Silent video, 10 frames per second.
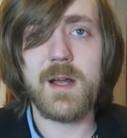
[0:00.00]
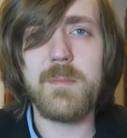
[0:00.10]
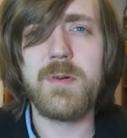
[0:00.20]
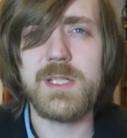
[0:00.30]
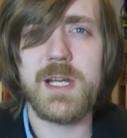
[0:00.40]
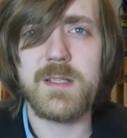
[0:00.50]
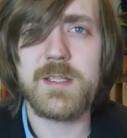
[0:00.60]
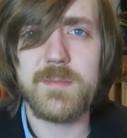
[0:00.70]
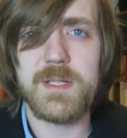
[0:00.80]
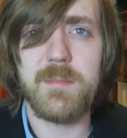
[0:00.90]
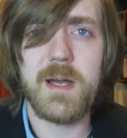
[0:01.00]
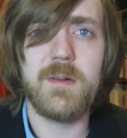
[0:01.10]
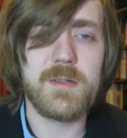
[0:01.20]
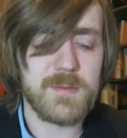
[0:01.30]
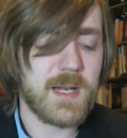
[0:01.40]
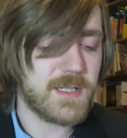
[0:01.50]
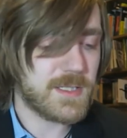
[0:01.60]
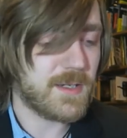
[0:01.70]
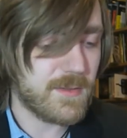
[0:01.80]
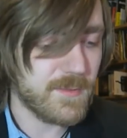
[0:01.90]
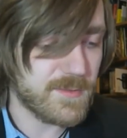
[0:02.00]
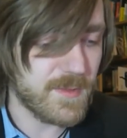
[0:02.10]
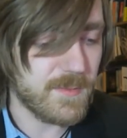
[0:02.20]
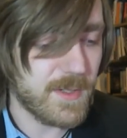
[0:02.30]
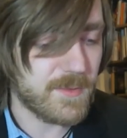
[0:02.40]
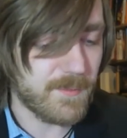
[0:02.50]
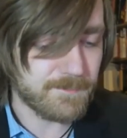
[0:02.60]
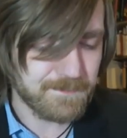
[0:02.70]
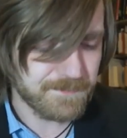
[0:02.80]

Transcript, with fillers: I appreciate the subject matter as well. Actually, I thought it was really well done.